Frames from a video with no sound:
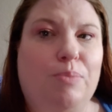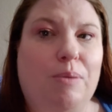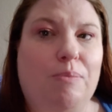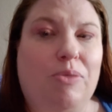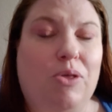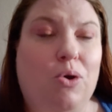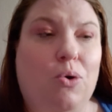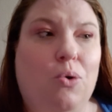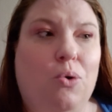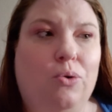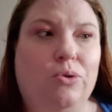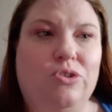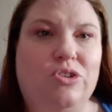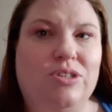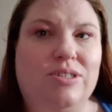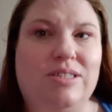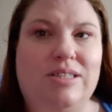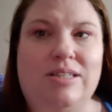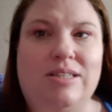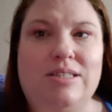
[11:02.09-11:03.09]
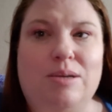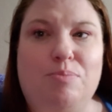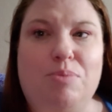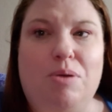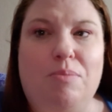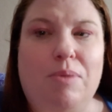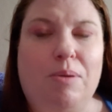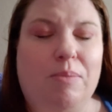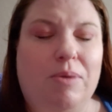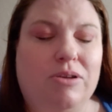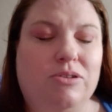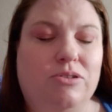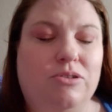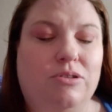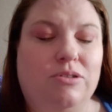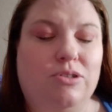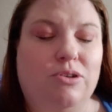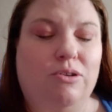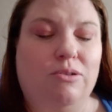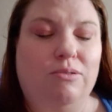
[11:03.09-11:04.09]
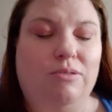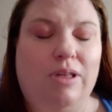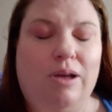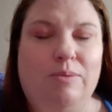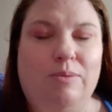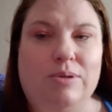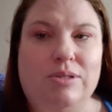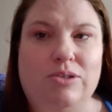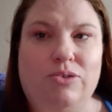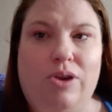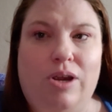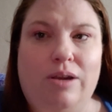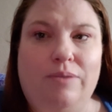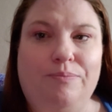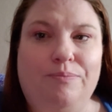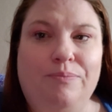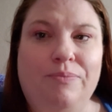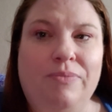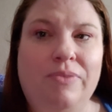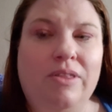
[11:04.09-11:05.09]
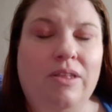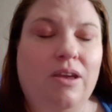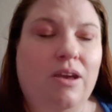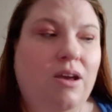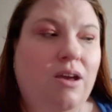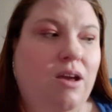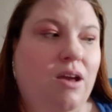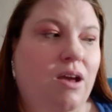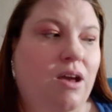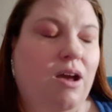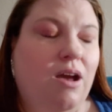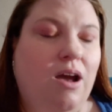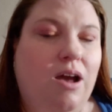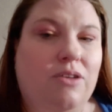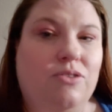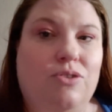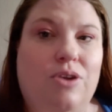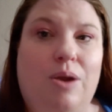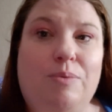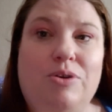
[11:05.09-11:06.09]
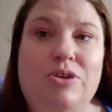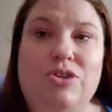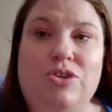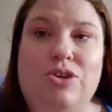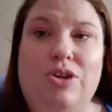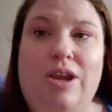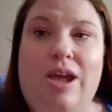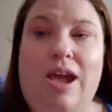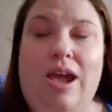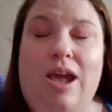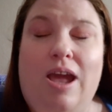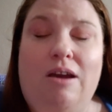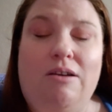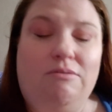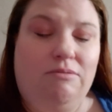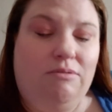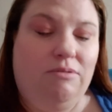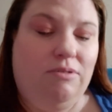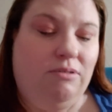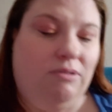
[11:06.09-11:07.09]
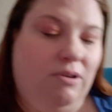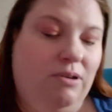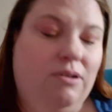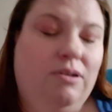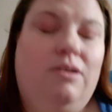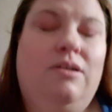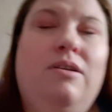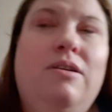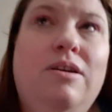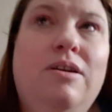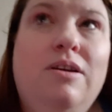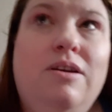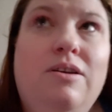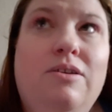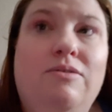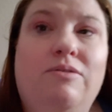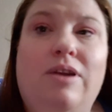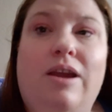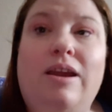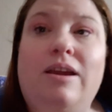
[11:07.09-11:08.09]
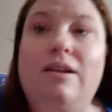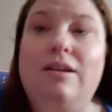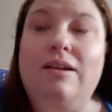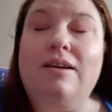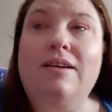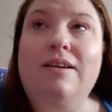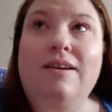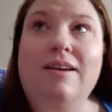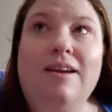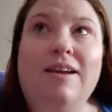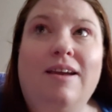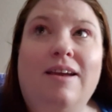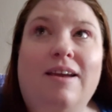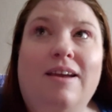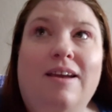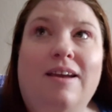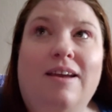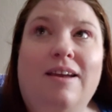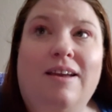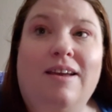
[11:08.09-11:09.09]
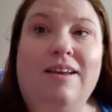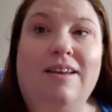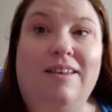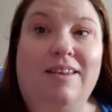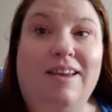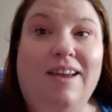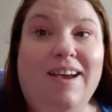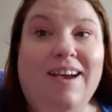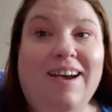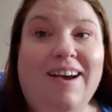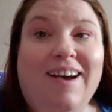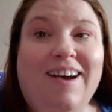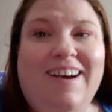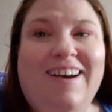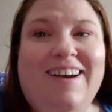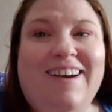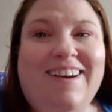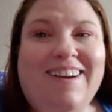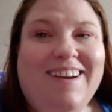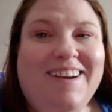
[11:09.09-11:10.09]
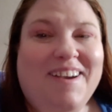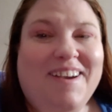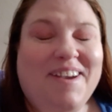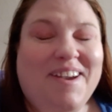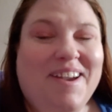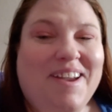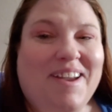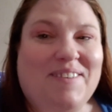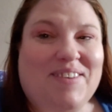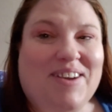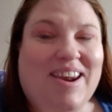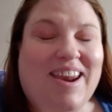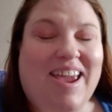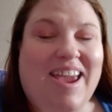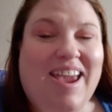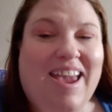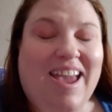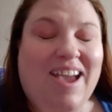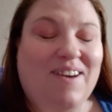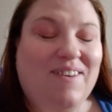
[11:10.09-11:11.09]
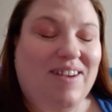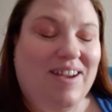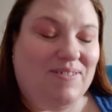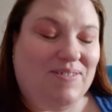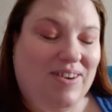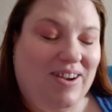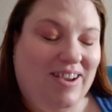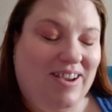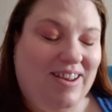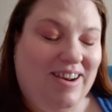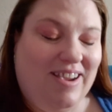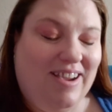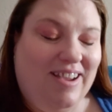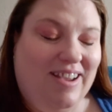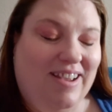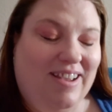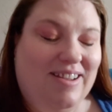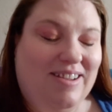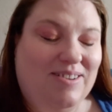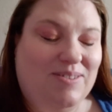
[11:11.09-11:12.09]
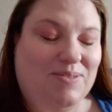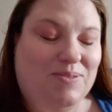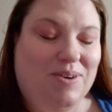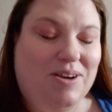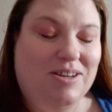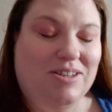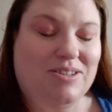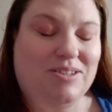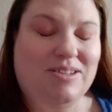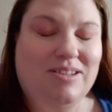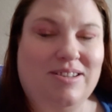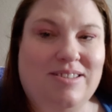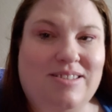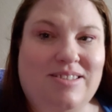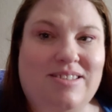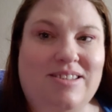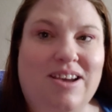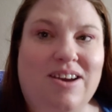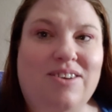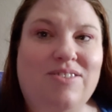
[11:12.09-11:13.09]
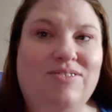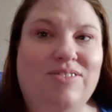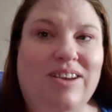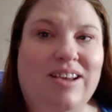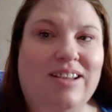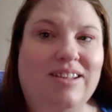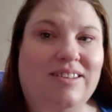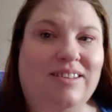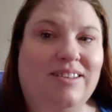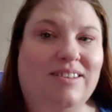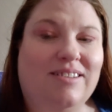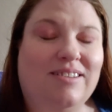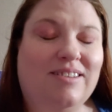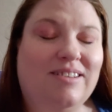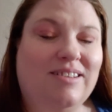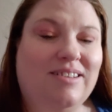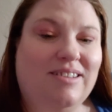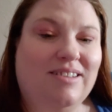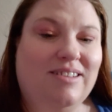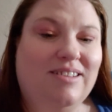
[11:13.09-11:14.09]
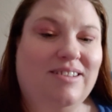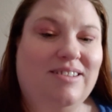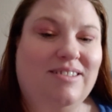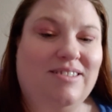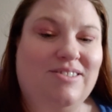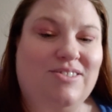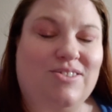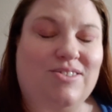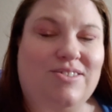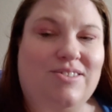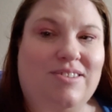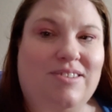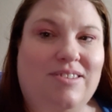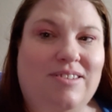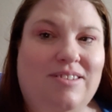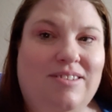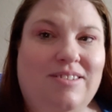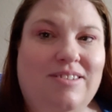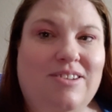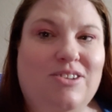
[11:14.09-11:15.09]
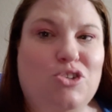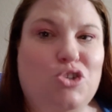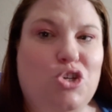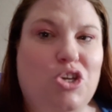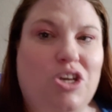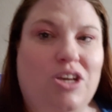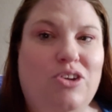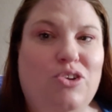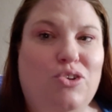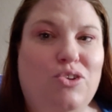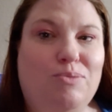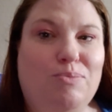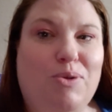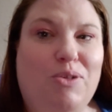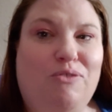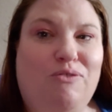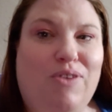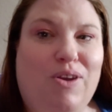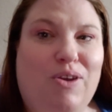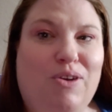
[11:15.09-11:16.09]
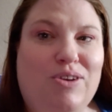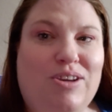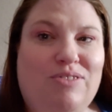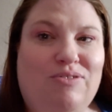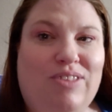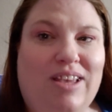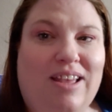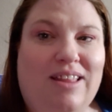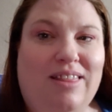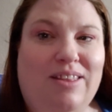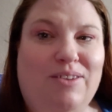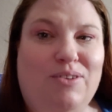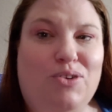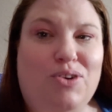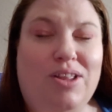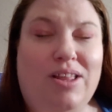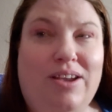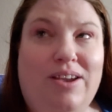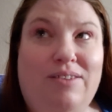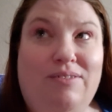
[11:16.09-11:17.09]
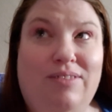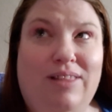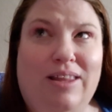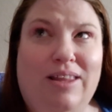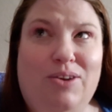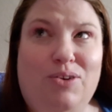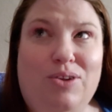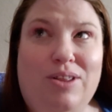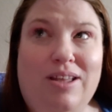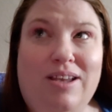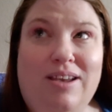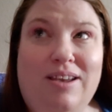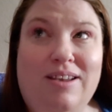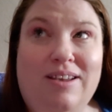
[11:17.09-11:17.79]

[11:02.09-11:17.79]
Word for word: but the cold just seized up all my muscles so that wasn't great so now we're just gonna hang out right yeah yeah we're gonna hang out and we're gonna watch stuff and just chill, both figuratively and literally. Literally.